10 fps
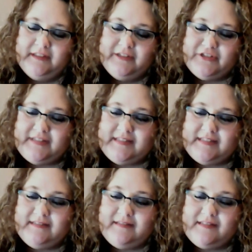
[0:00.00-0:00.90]

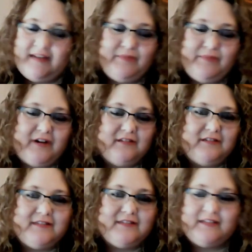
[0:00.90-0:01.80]
just stamping her
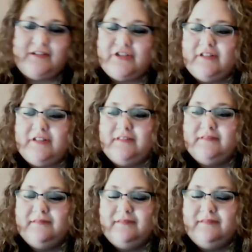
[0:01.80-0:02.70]
little signature,
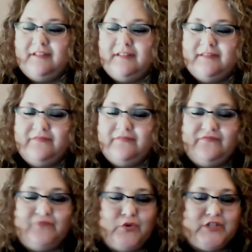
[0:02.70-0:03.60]

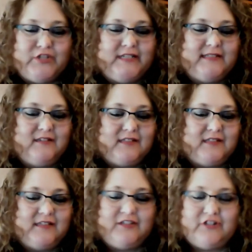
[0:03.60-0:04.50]
forging his little
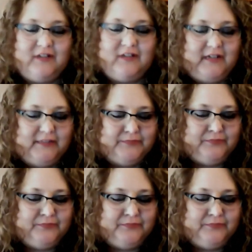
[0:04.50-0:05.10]
signature on it.